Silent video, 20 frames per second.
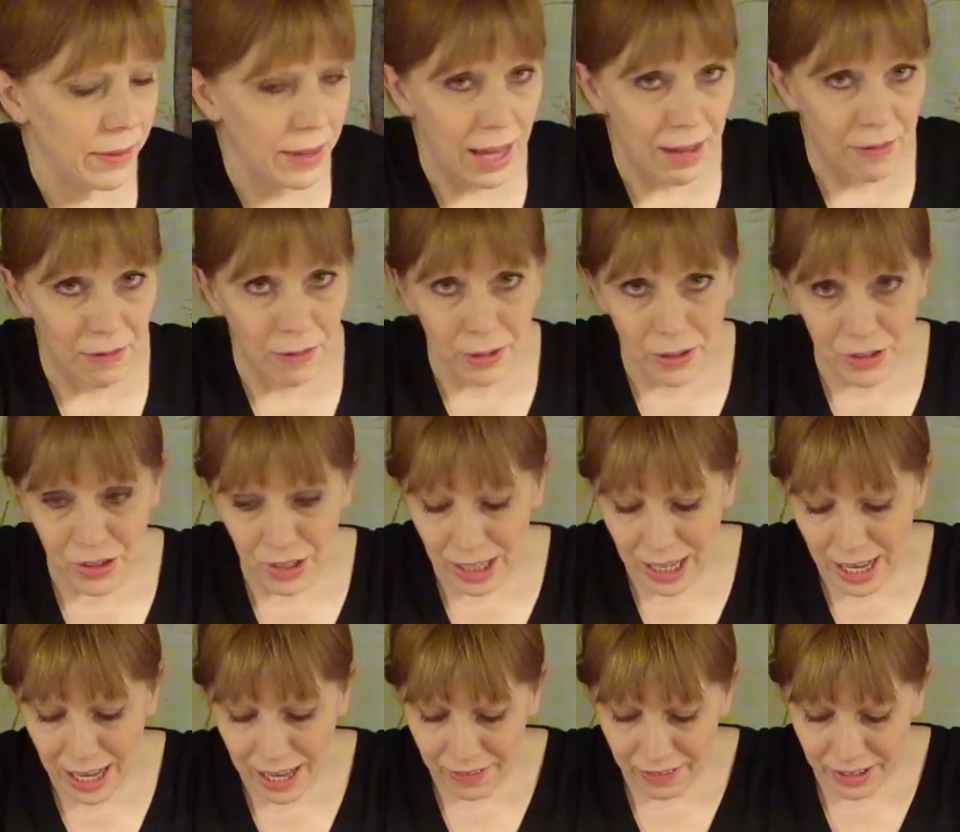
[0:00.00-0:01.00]
Okay,
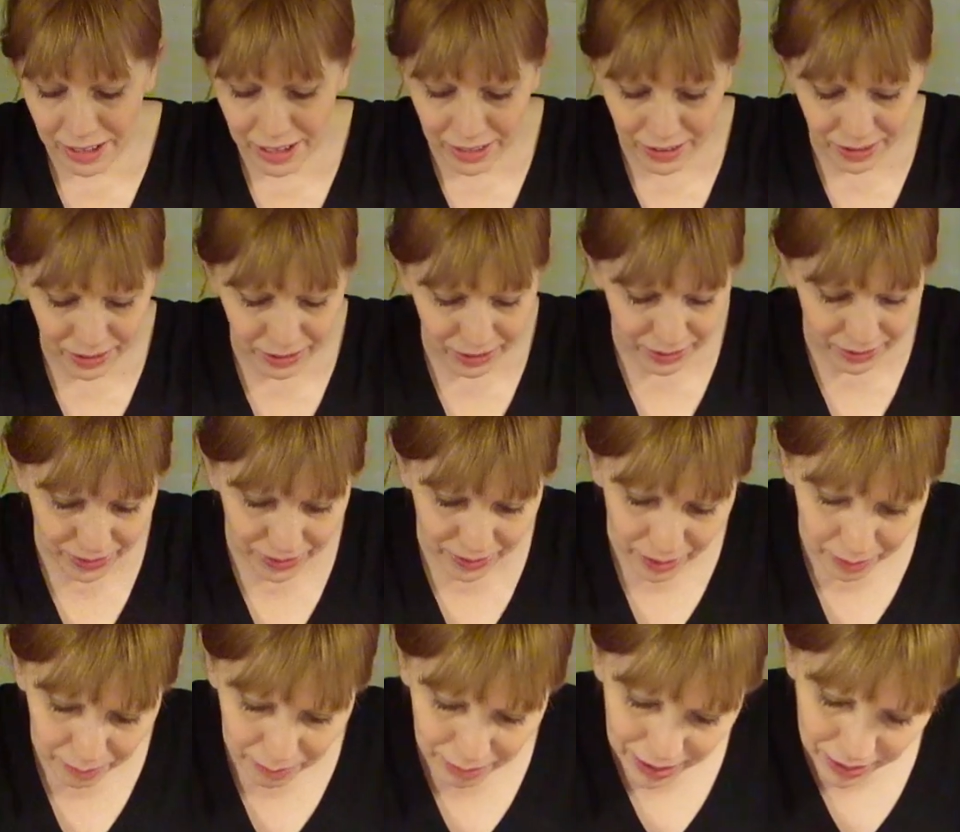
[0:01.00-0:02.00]
fortunately I have another little
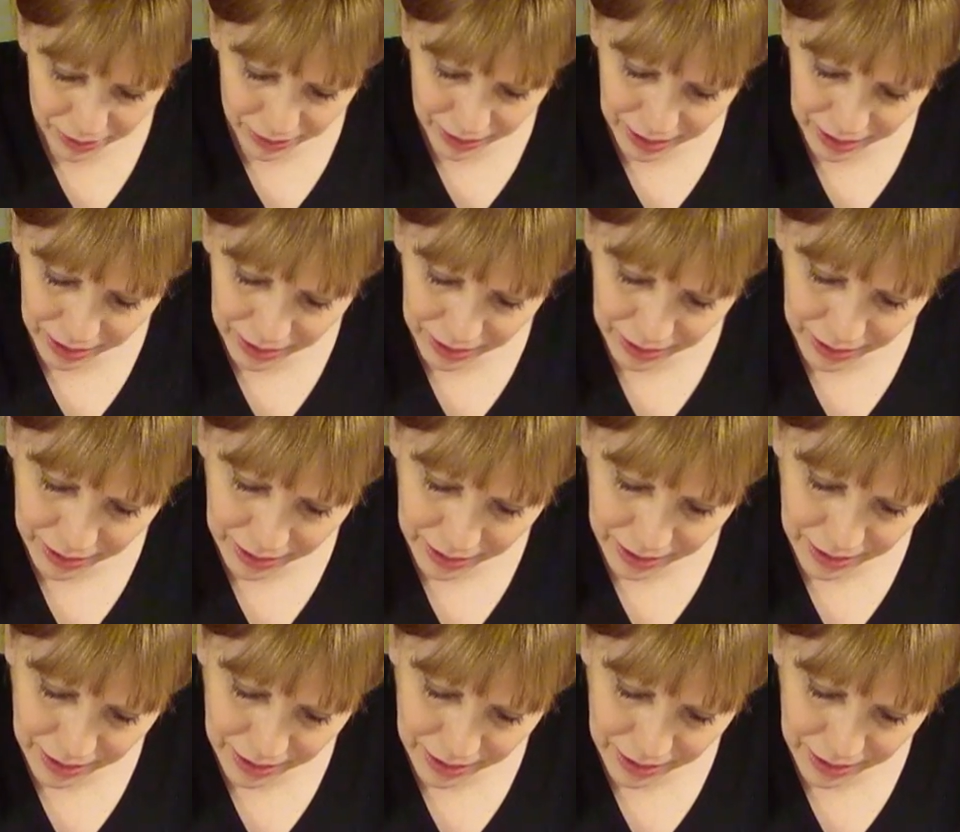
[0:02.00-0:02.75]
salt bottle here.